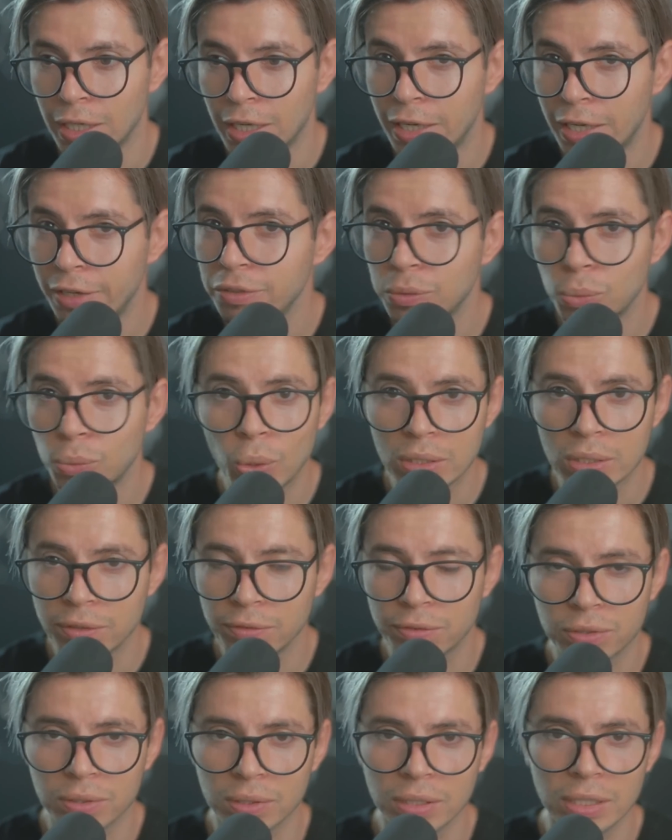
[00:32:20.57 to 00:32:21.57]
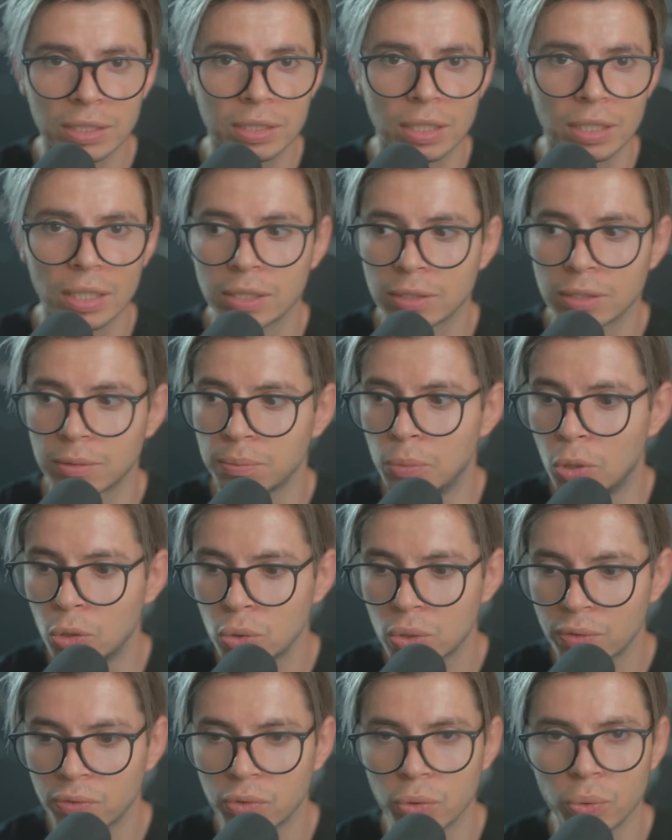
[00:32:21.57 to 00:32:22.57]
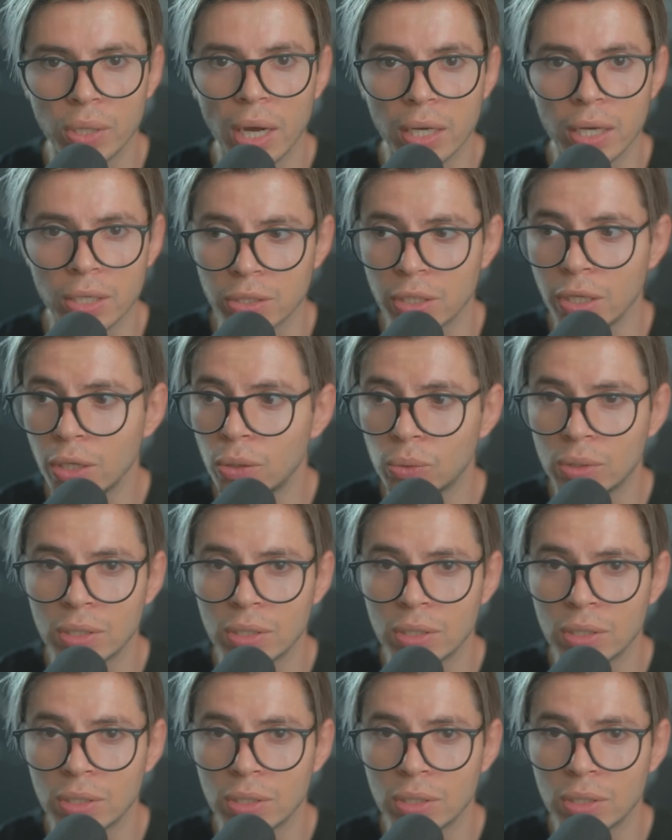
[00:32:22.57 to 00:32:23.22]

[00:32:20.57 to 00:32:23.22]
if it wasn't for Lisa, as most of you guys know,